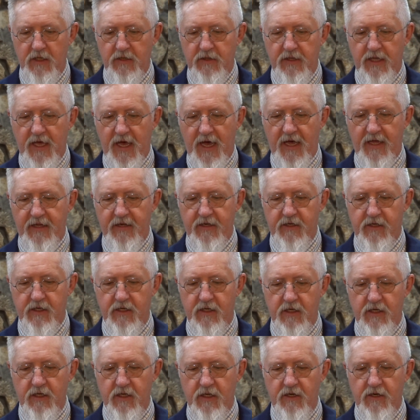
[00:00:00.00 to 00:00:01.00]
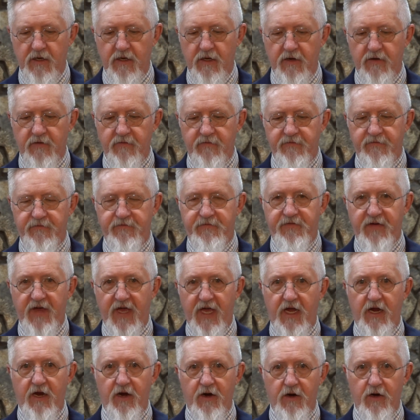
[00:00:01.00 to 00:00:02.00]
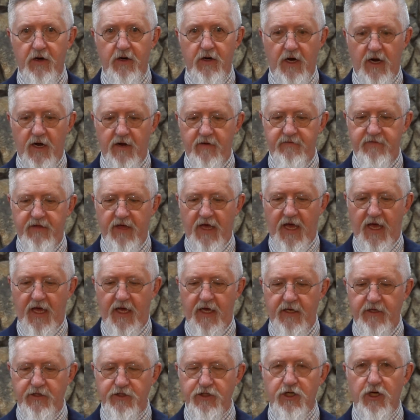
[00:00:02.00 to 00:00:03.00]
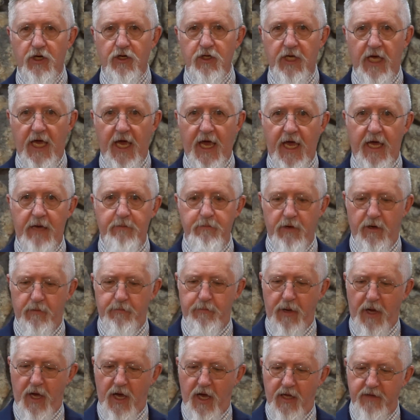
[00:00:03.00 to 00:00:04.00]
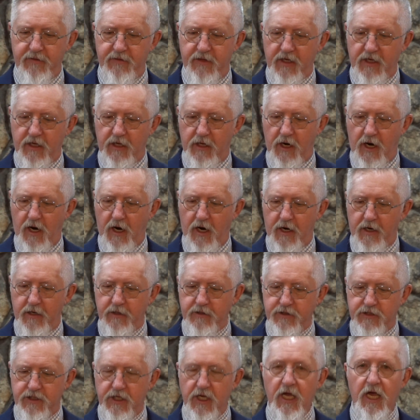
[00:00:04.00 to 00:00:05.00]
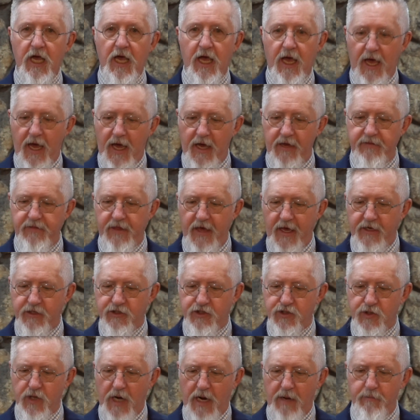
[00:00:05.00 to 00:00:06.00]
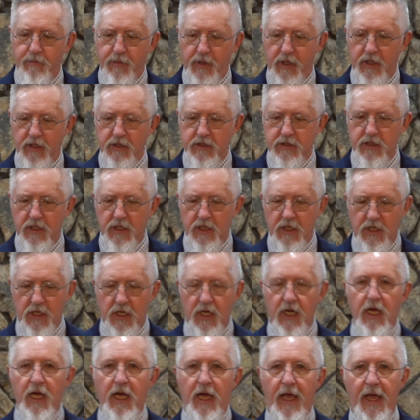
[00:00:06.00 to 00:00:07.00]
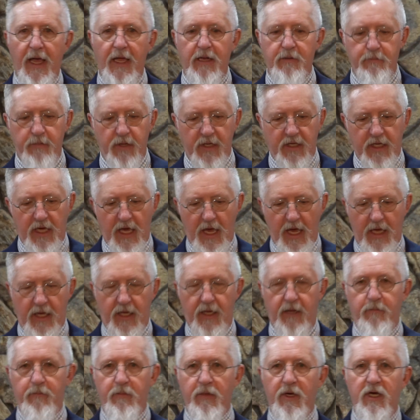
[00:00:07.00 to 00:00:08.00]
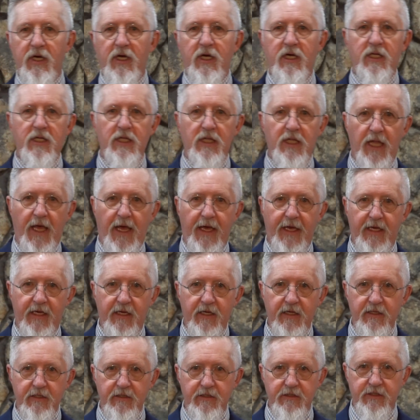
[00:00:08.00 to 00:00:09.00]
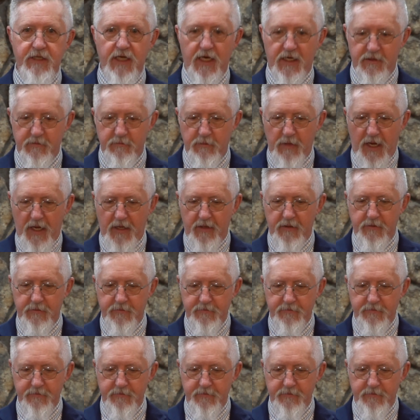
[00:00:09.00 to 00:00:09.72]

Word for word: that fear of the angel came upon the guards, and they trembled and became like dead men.